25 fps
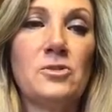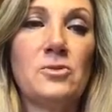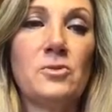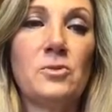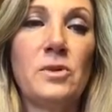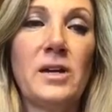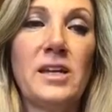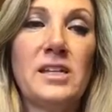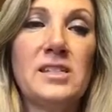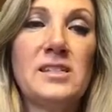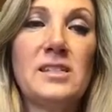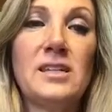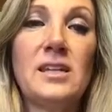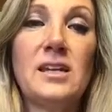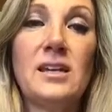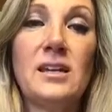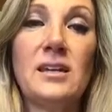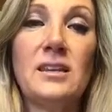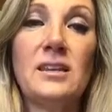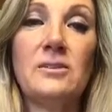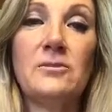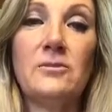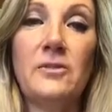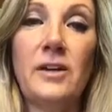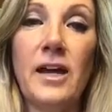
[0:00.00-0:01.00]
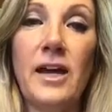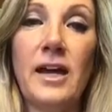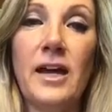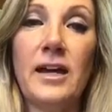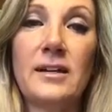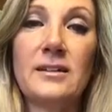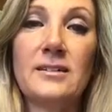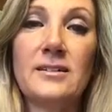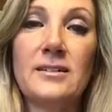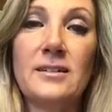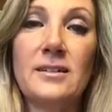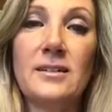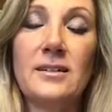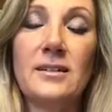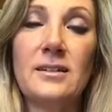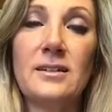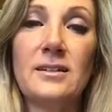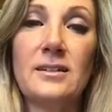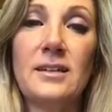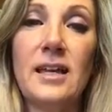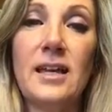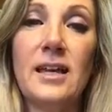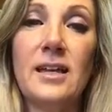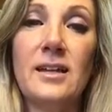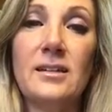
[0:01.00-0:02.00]
resting in the fact
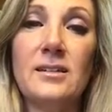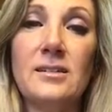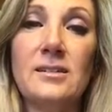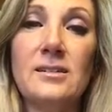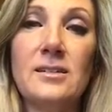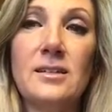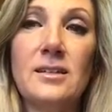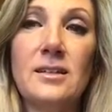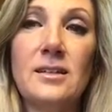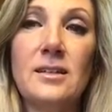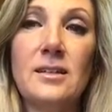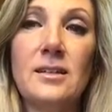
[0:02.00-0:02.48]
that